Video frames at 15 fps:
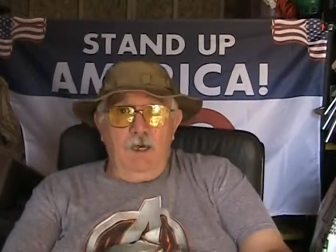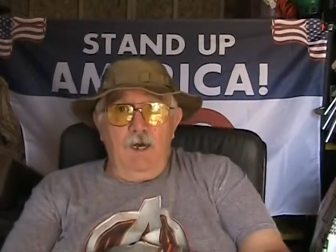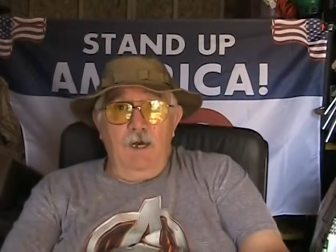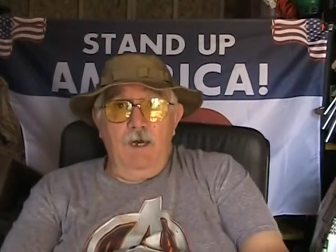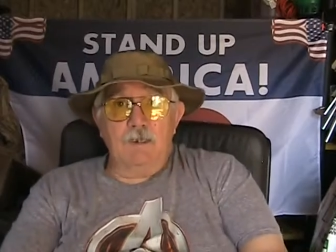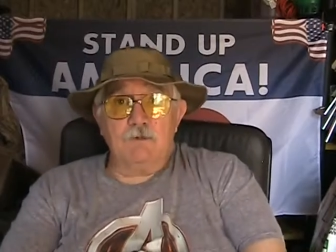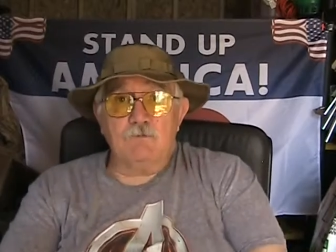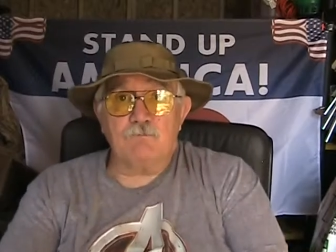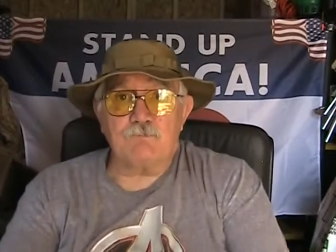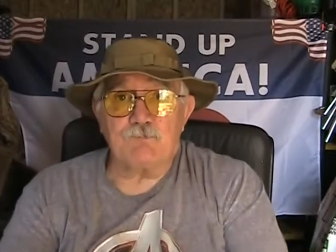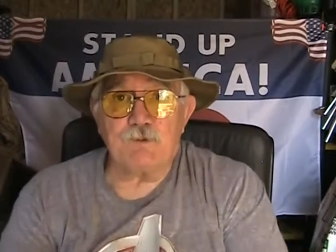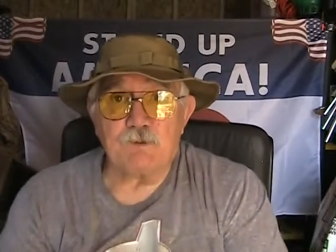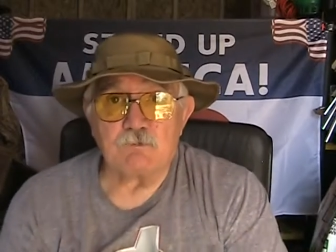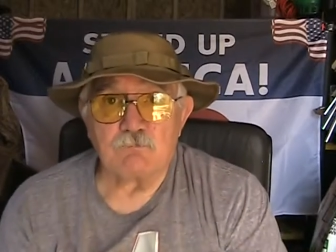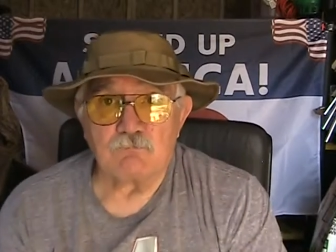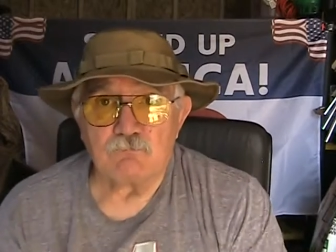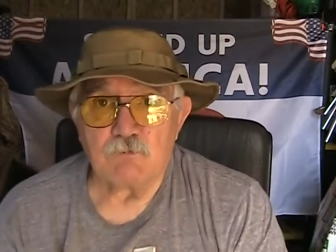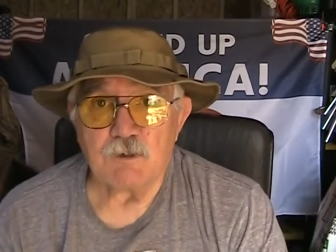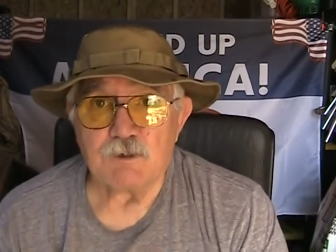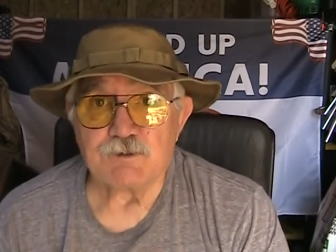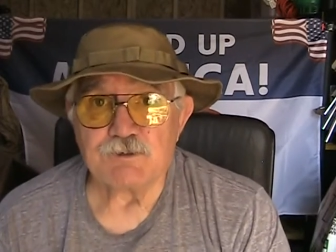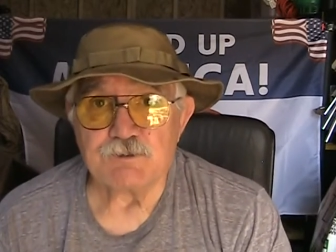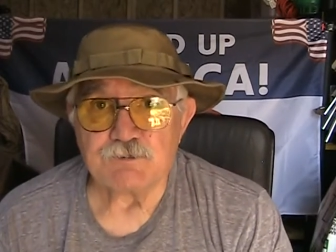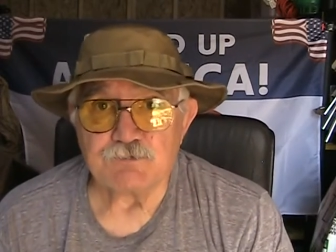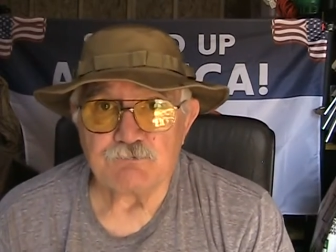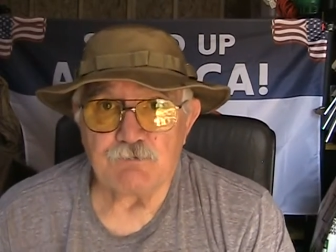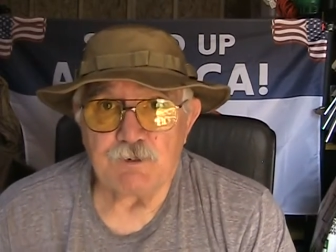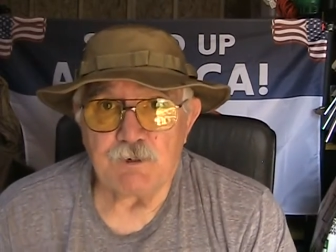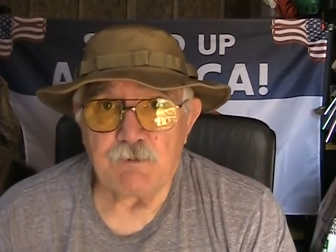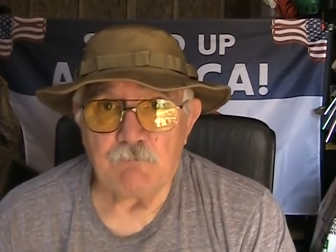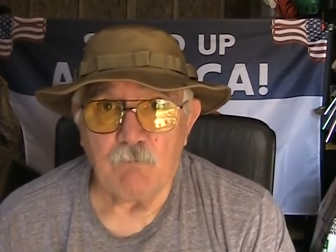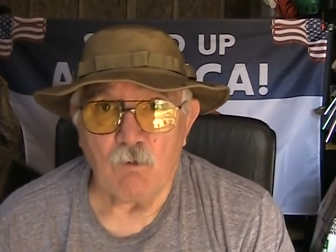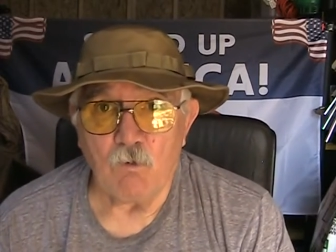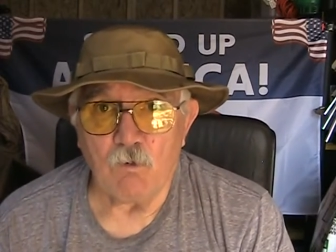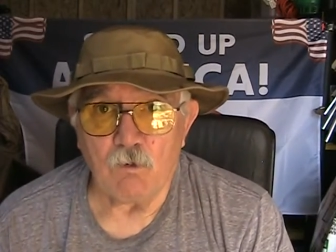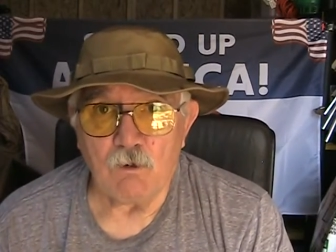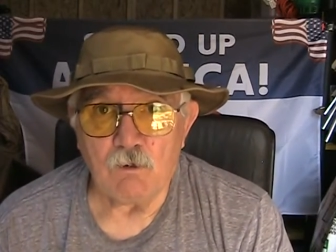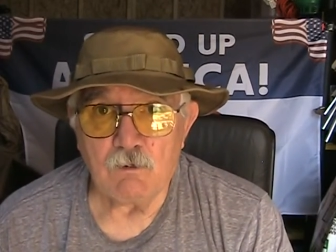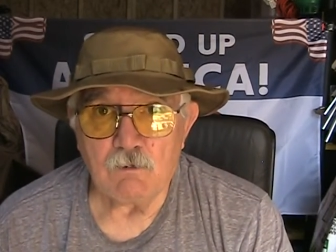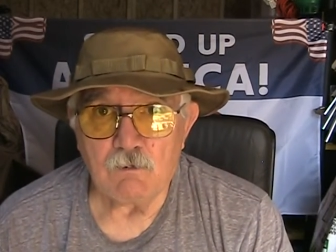I don't think the Russians are any more,